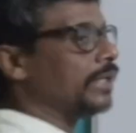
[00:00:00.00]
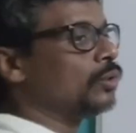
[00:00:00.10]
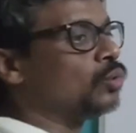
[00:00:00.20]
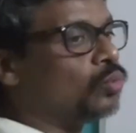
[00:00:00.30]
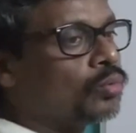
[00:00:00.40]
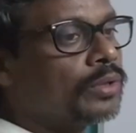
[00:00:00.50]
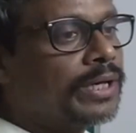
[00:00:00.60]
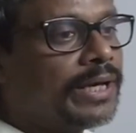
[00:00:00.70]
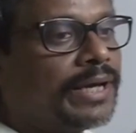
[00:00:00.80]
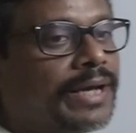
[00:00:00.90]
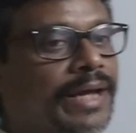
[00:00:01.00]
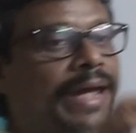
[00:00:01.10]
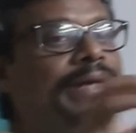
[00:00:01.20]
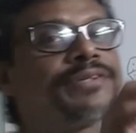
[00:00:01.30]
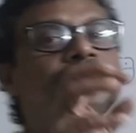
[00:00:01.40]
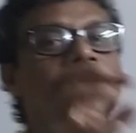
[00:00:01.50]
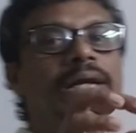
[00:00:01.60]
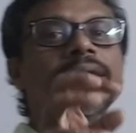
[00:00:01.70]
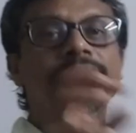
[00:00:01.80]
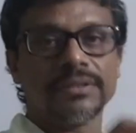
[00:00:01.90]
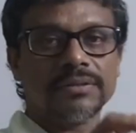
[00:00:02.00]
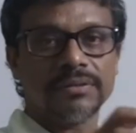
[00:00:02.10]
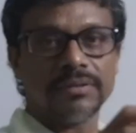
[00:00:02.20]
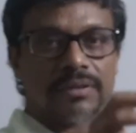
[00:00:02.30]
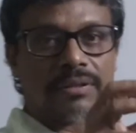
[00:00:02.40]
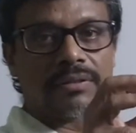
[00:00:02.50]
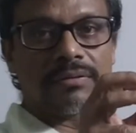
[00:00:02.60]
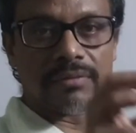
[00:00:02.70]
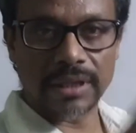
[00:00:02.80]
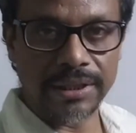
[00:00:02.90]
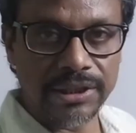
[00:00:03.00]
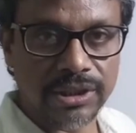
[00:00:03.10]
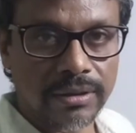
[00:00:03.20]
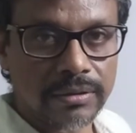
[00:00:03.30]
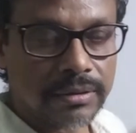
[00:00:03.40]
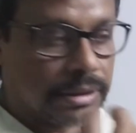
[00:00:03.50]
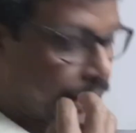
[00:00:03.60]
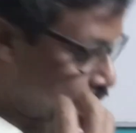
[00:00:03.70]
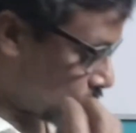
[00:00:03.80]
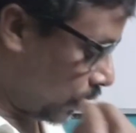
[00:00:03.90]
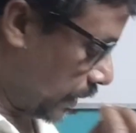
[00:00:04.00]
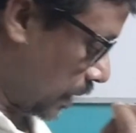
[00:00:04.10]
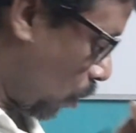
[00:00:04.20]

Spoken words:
into 8-celled condition, that is called